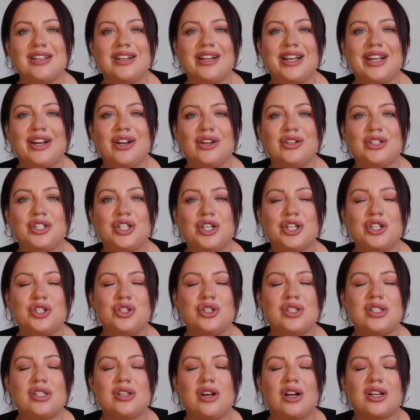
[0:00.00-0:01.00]
and you know, you can
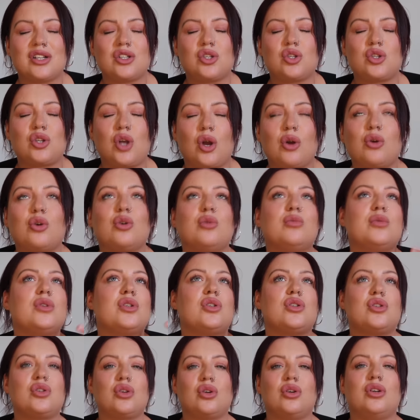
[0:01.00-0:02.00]
just like soak up the
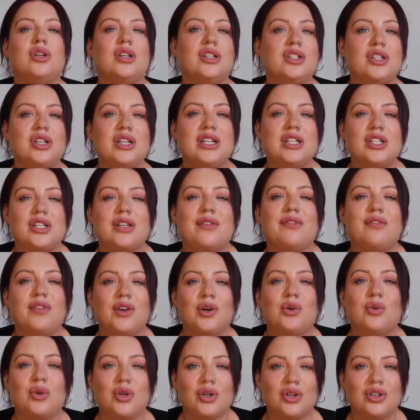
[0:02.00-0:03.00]
sun and it's a
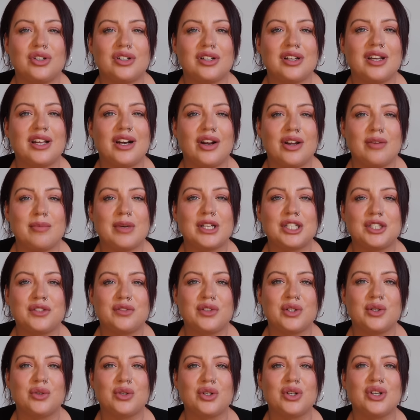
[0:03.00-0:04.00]
feel good, you know, it makes you
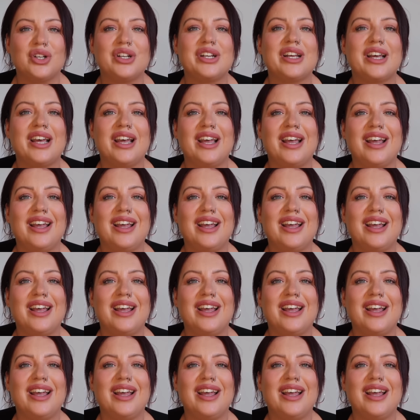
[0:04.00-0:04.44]
feel good.